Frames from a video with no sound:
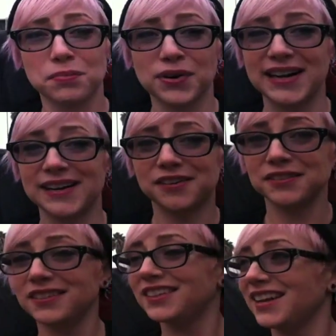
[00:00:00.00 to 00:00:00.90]

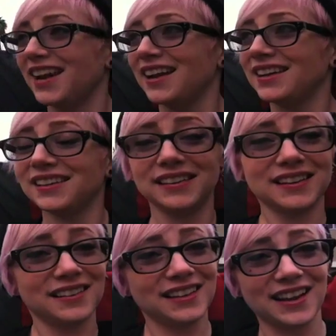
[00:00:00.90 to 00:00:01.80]
brown day in
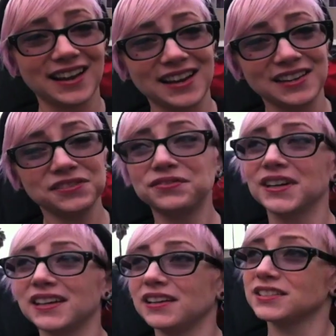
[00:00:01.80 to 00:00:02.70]
LA,
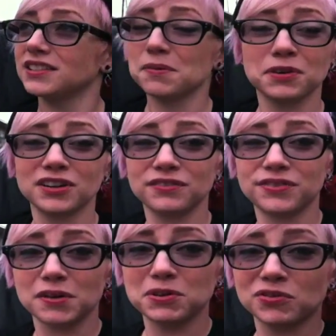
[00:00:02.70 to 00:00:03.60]
fucking summer in
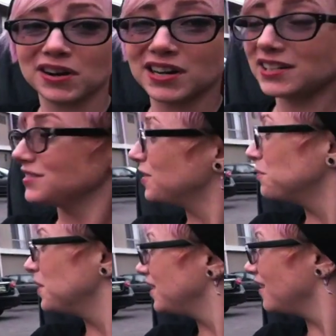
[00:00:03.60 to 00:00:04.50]
February. So
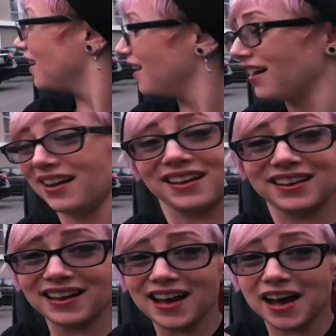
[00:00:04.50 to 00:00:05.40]
why not?
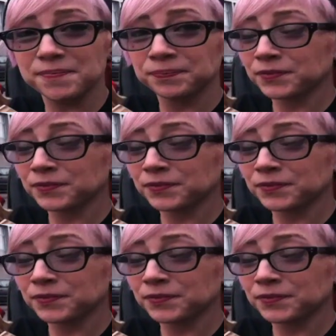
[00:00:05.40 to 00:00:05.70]
Yeah.